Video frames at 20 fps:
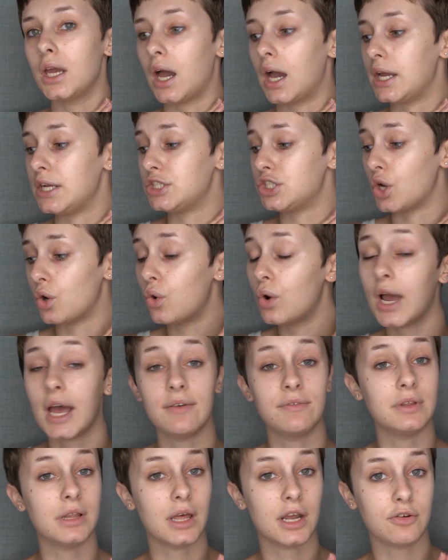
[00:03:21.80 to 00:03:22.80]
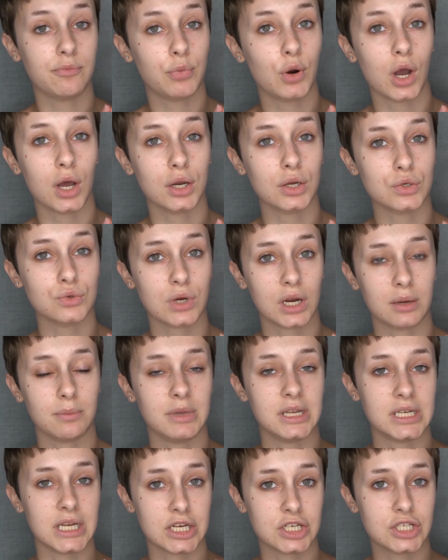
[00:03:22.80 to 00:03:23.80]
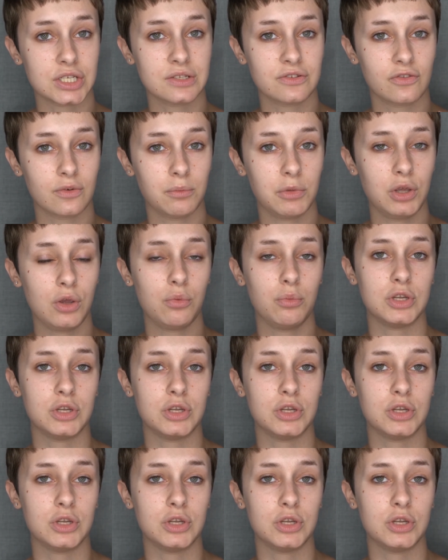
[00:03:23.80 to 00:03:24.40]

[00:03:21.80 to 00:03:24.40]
I don't have a lot of product recommendations from you,